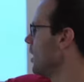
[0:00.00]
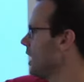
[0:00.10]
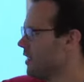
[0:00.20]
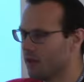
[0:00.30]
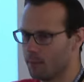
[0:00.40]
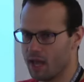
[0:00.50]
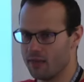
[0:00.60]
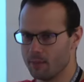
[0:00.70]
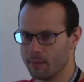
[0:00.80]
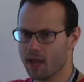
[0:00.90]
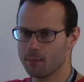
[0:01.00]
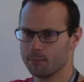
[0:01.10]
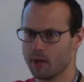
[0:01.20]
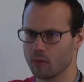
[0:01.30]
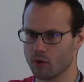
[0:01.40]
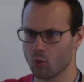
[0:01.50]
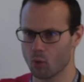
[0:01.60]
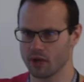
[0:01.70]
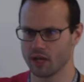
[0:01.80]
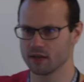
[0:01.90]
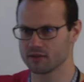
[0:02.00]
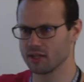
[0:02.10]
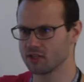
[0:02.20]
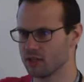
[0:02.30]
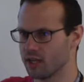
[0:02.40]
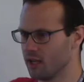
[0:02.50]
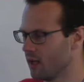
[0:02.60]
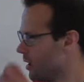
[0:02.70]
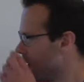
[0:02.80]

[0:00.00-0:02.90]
in the, in the map by recording essentially